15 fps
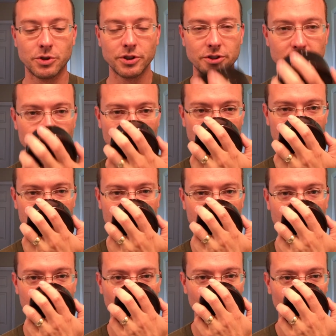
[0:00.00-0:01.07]
good smelling
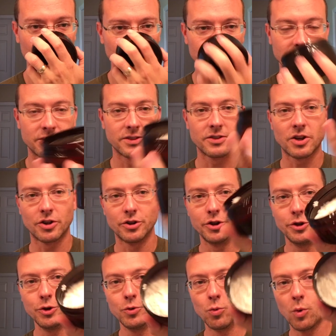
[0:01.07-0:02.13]
stuff. It's in our
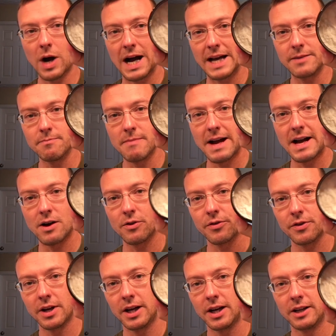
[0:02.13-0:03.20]
new wide
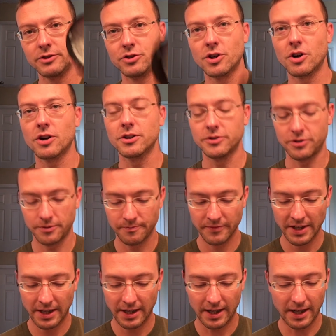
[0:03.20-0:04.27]
mouth jars.
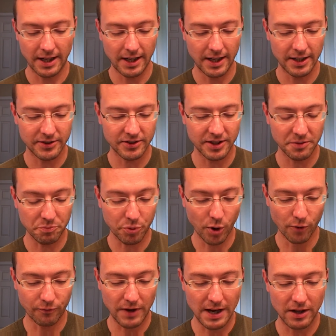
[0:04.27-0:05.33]
Scent
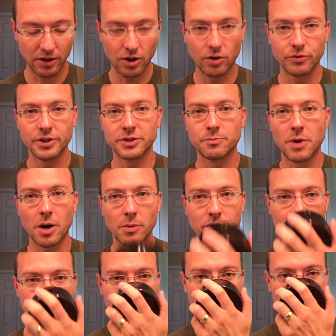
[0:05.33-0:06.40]
profile on this
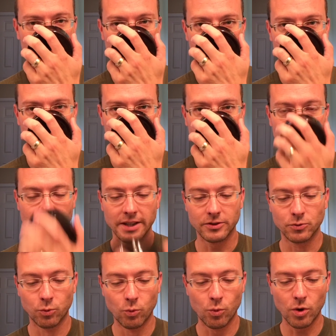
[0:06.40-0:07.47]
barbershop
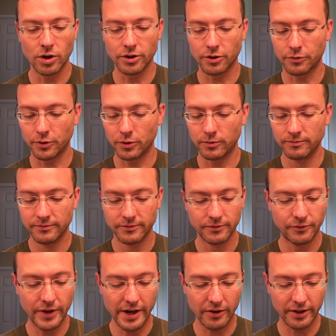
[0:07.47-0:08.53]
is wonderful.
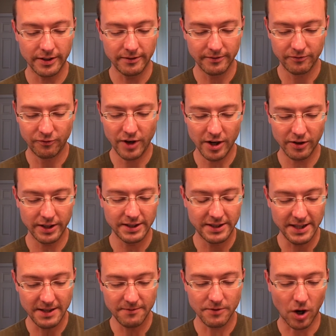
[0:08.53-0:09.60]
Very, very
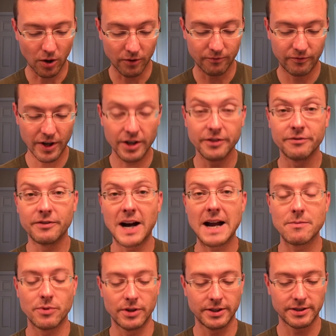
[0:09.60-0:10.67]
deep or very
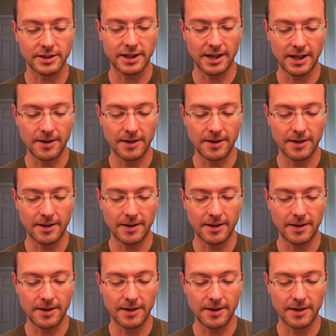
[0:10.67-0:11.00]
vibrant